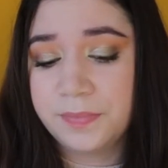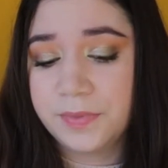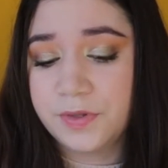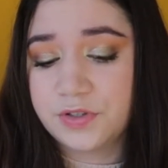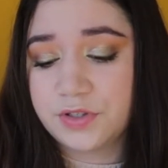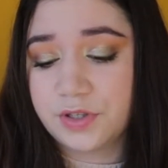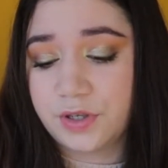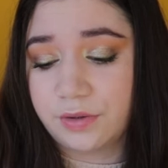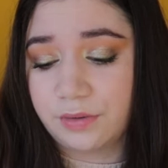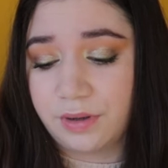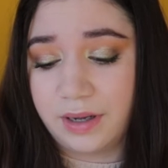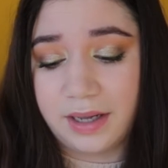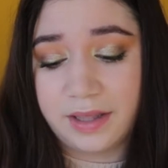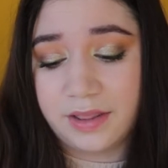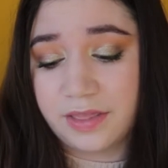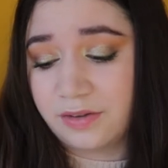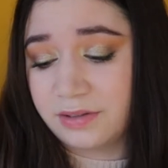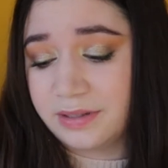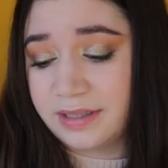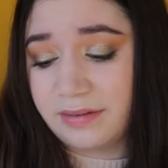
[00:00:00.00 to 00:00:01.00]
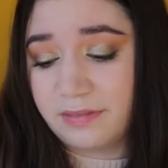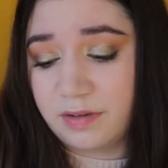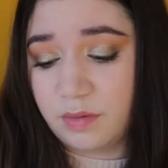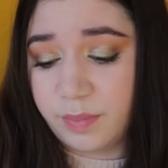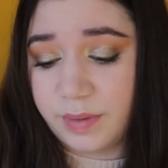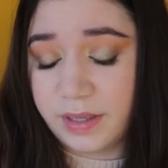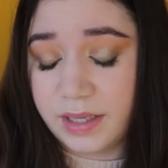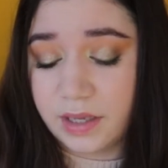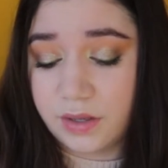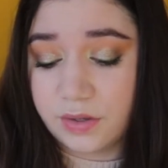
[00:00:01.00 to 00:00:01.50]
So I thought that will
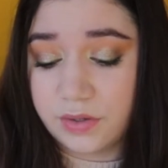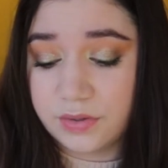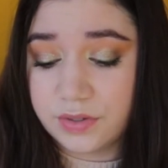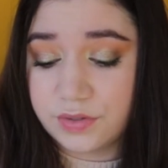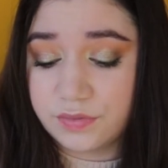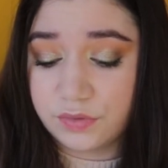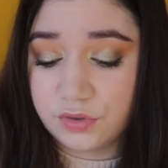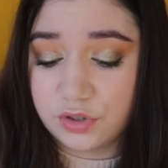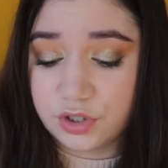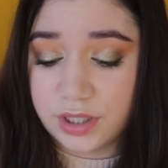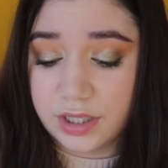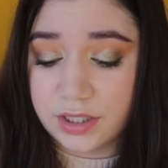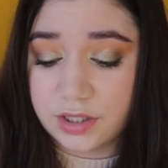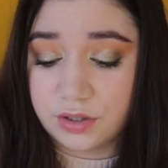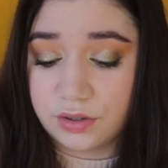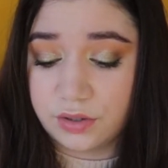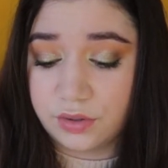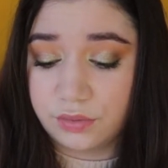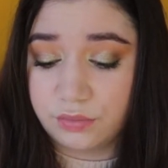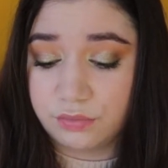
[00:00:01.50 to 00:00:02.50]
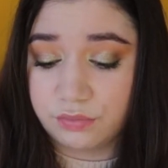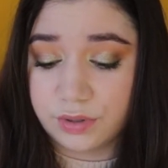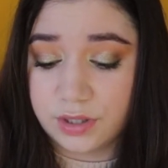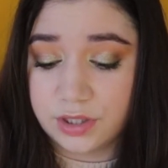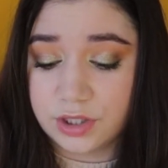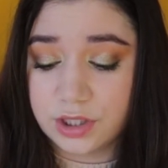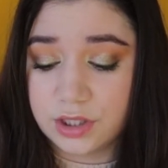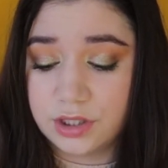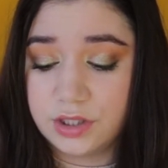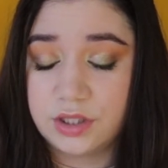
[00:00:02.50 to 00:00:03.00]
be a useful shade to
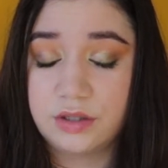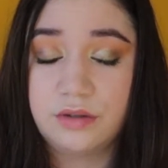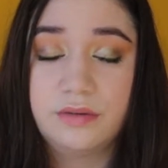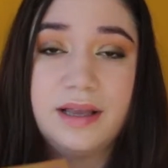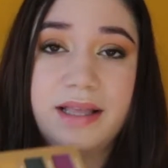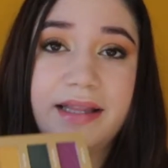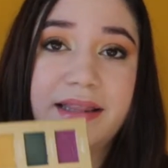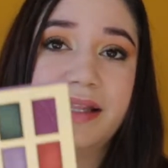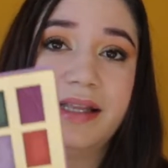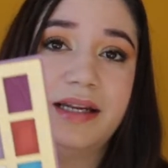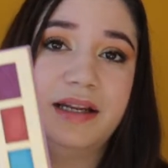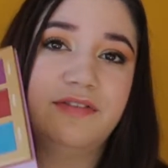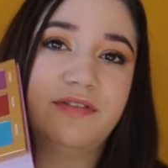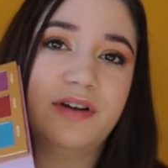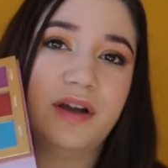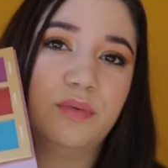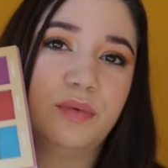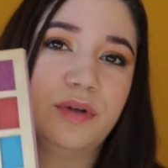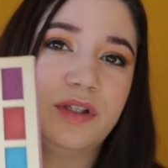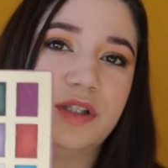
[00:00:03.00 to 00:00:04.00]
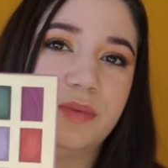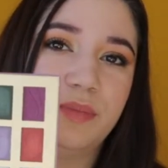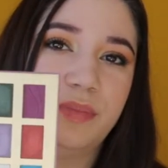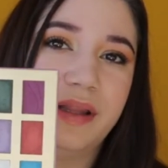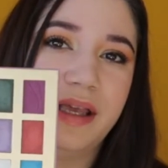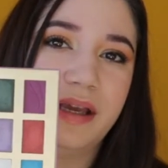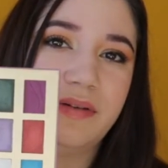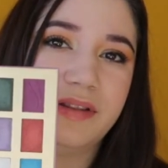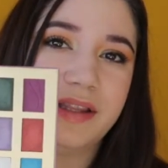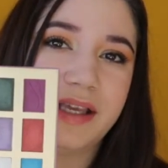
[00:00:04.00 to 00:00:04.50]
reach into, and then if I want to
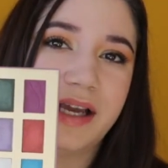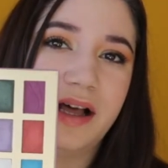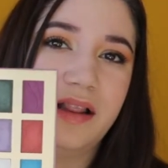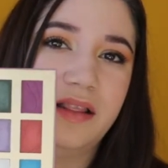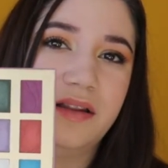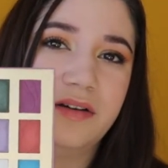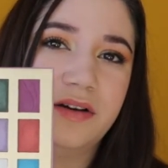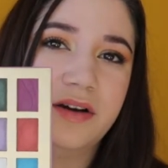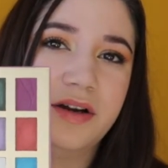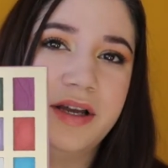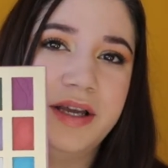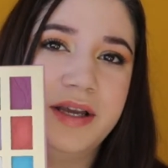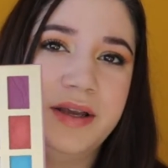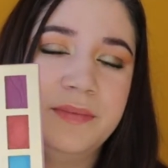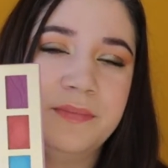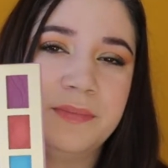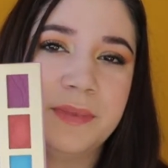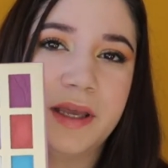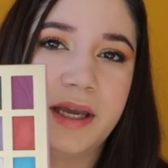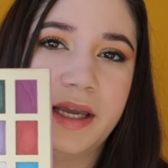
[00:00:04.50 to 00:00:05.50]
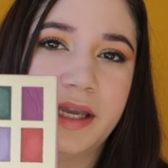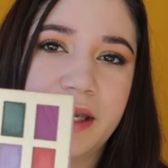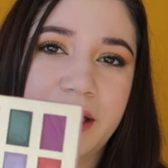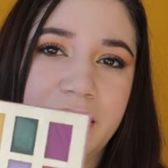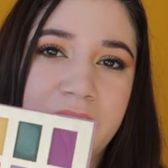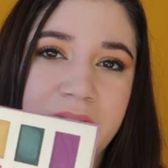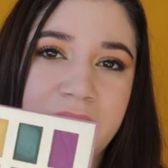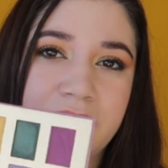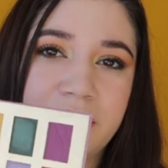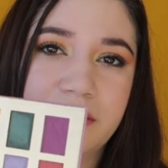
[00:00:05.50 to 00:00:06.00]
play with color, I
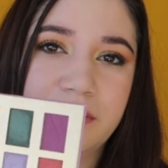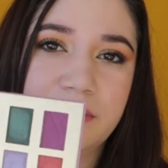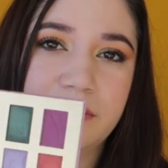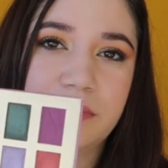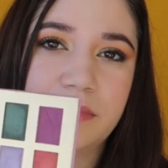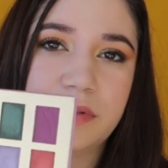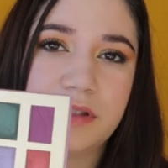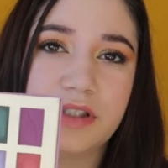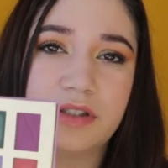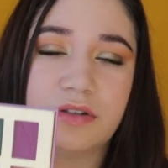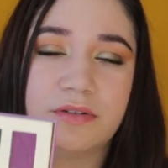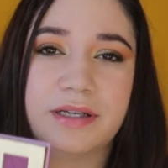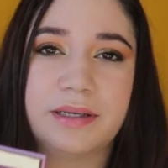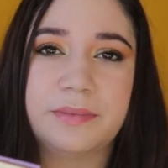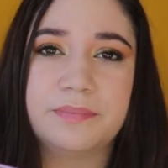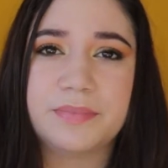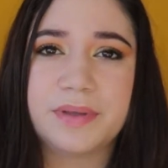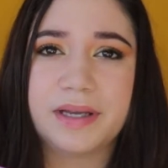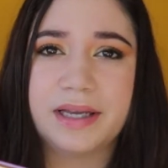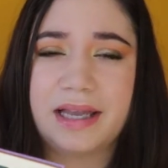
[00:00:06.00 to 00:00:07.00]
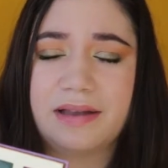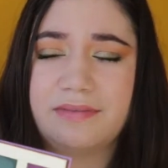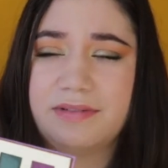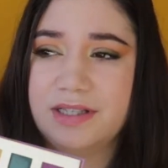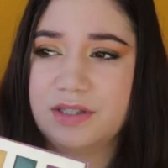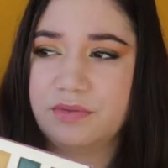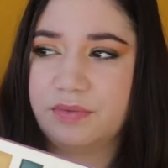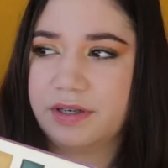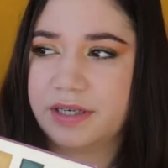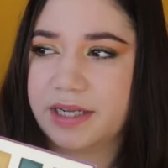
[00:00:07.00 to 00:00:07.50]
can, sorry, I have
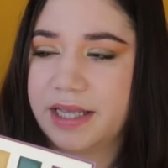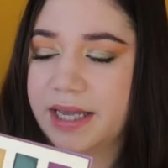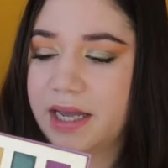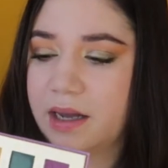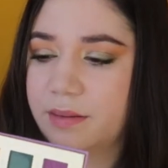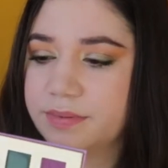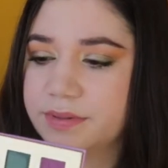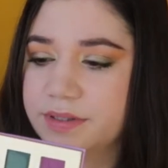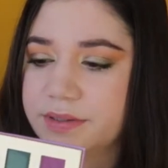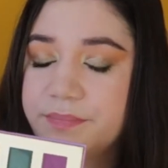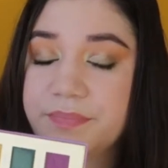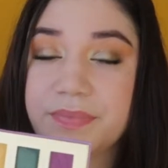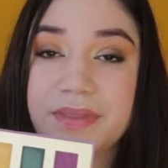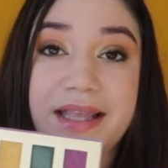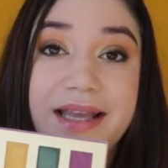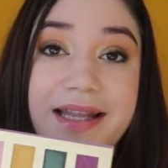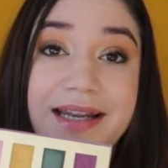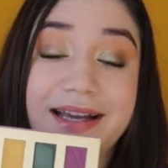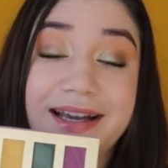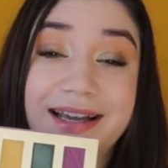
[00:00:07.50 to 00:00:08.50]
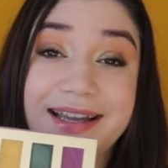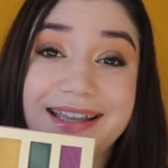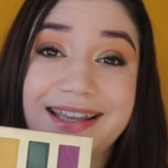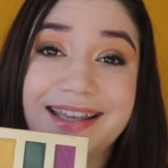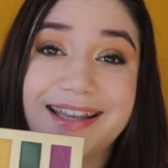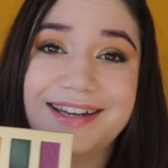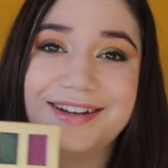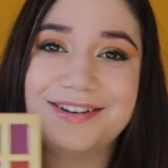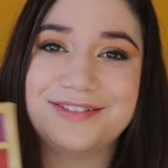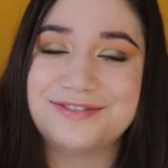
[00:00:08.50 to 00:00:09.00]
these weird hiccups, then I
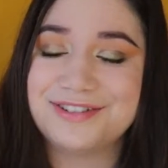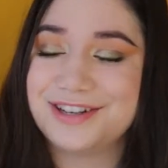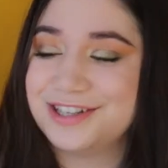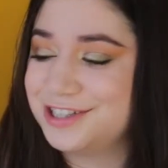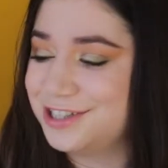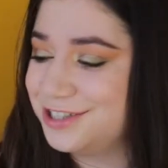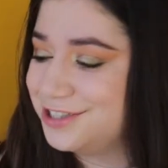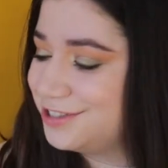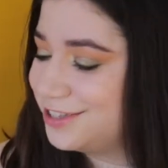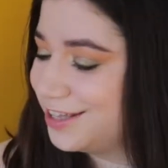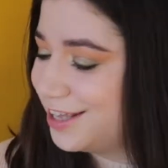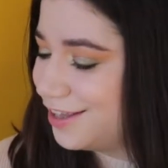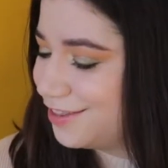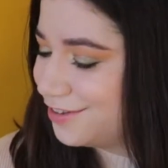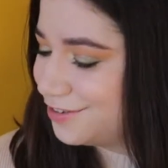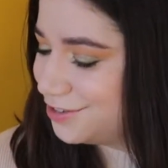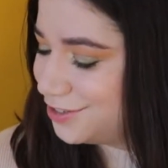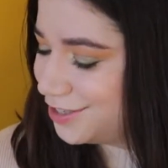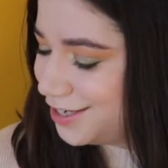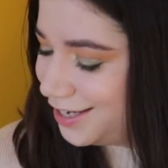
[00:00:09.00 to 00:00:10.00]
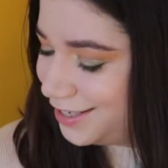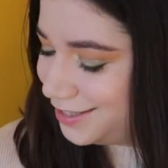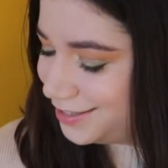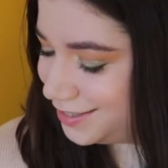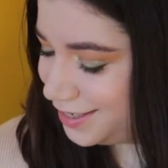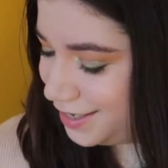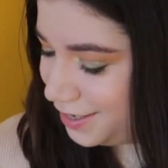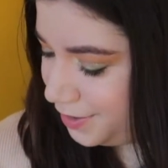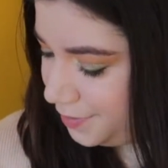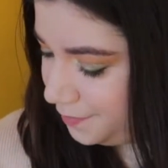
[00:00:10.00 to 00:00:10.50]
can reach into the other shades,
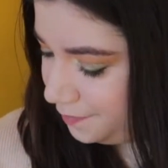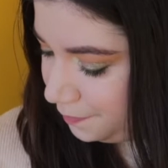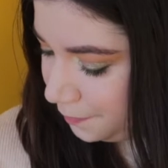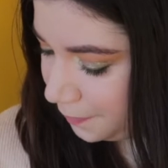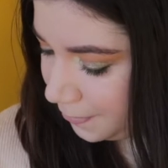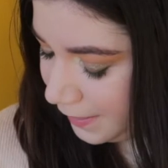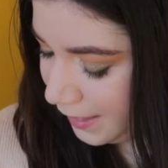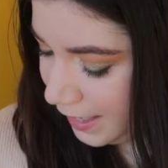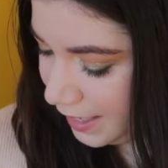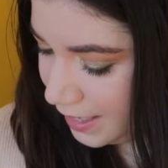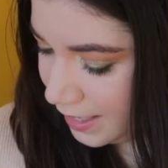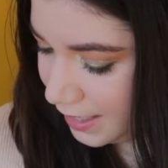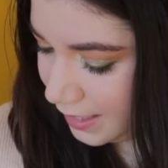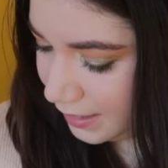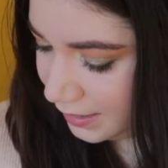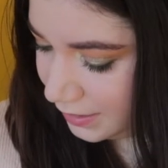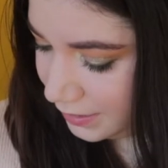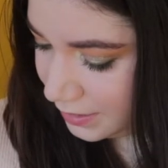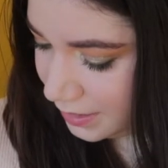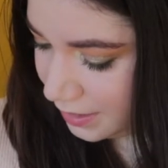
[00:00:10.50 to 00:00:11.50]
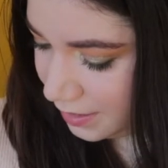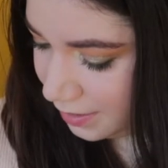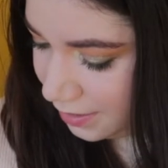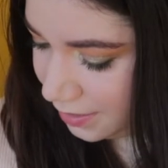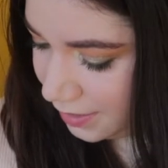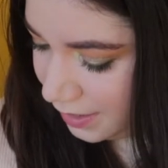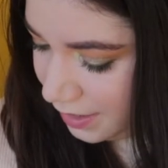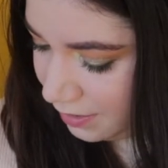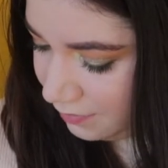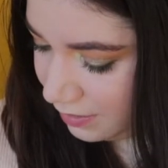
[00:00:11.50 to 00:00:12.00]
and I
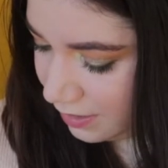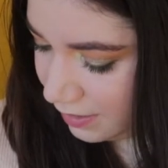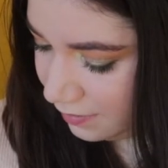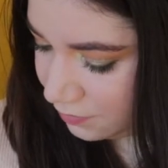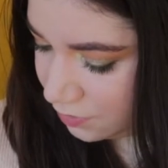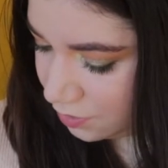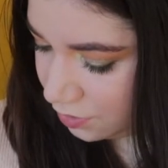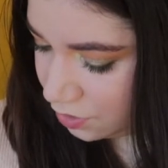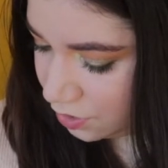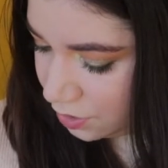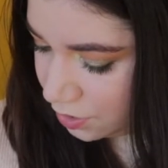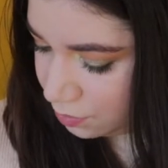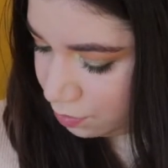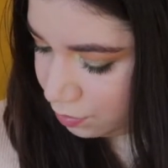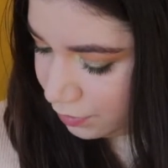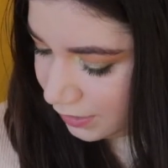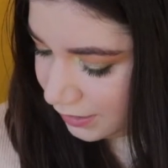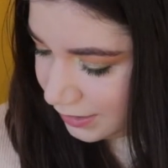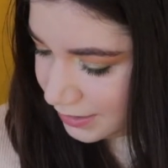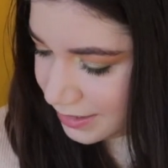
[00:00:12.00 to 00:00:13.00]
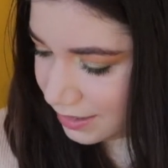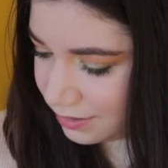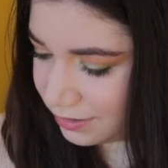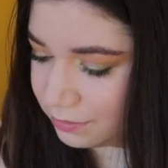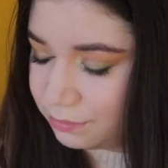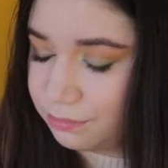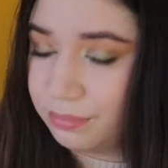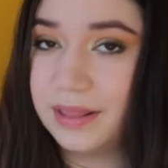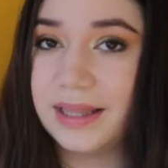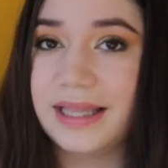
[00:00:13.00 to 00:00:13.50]
think I will have to just bring this out
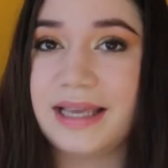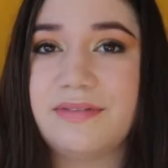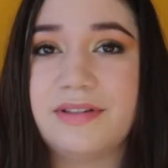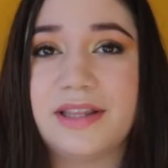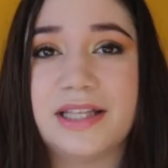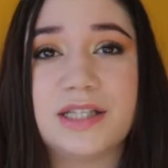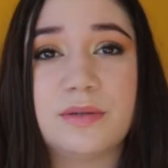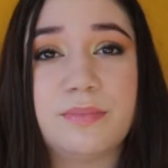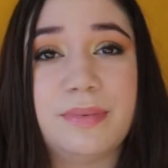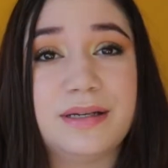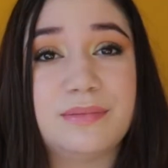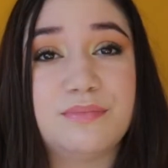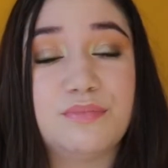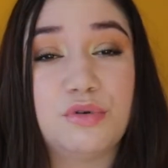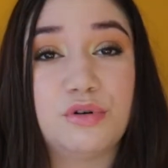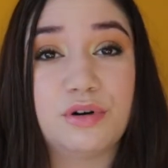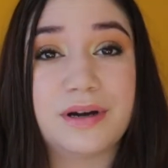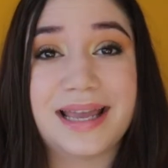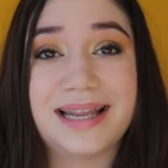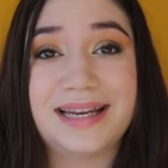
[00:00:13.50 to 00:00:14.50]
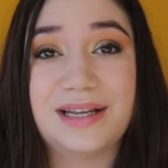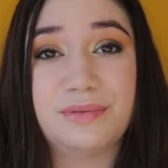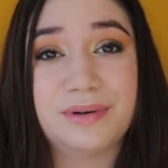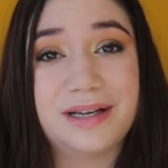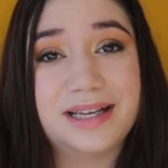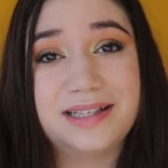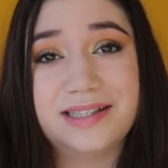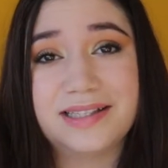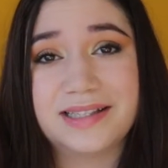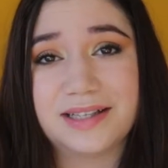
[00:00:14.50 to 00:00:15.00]
and play with it a bit more
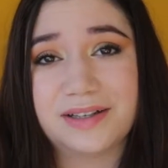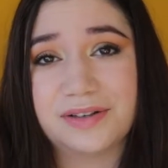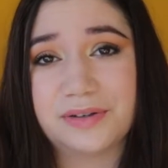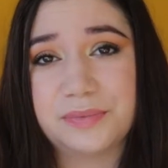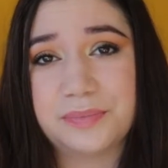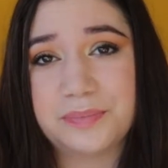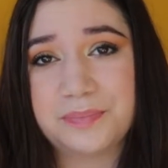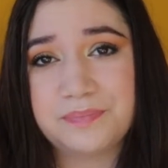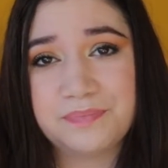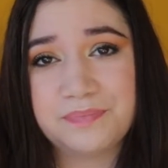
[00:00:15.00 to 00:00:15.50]
anyway. So,